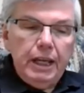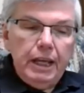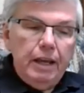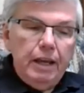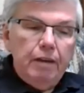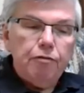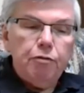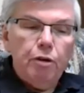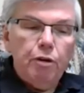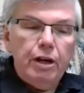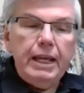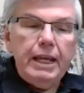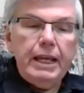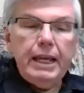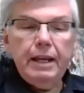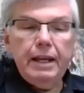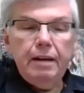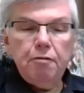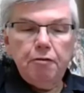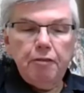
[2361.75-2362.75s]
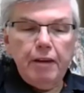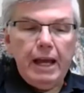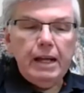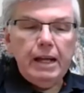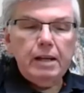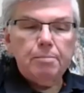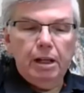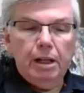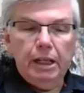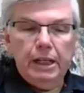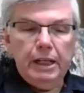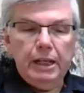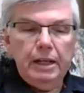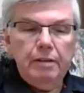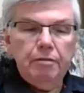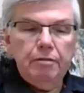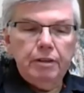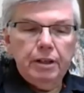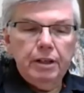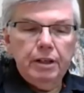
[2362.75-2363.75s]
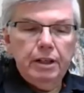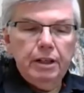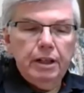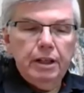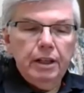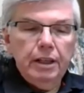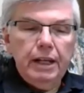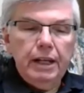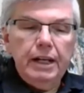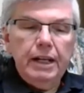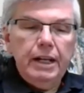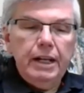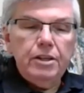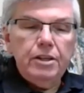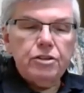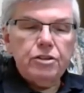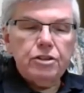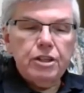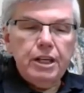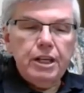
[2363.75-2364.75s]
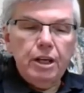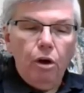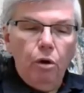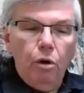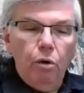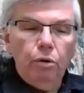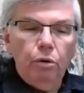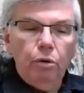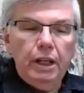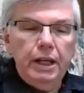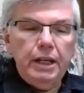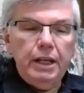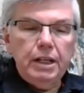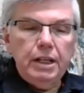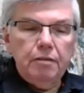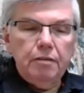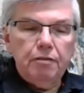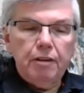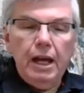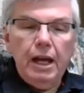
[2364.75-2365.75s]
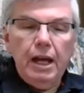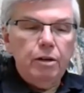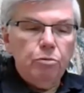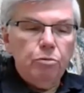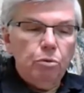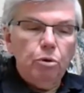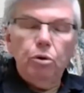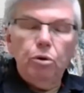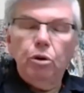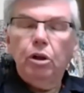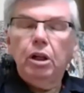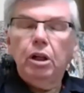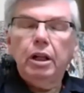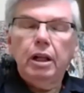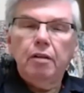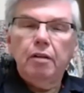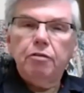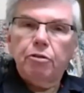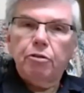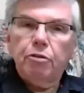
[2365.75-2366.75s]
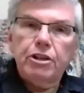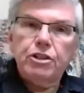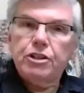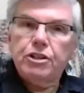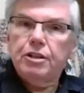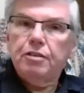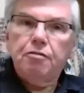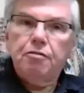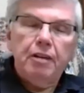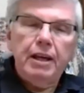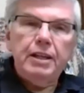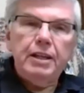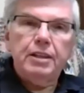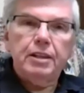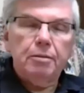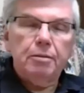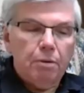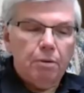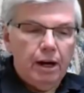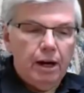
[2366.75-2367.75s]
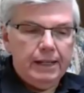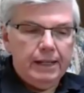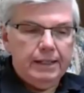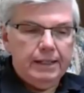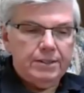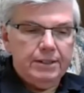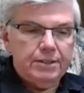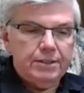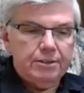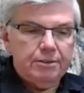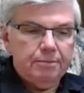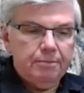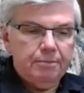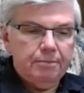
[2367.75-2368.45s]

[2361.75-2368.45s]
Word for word: If we in fact believe that it is the only divine rule of Christian faith and practice.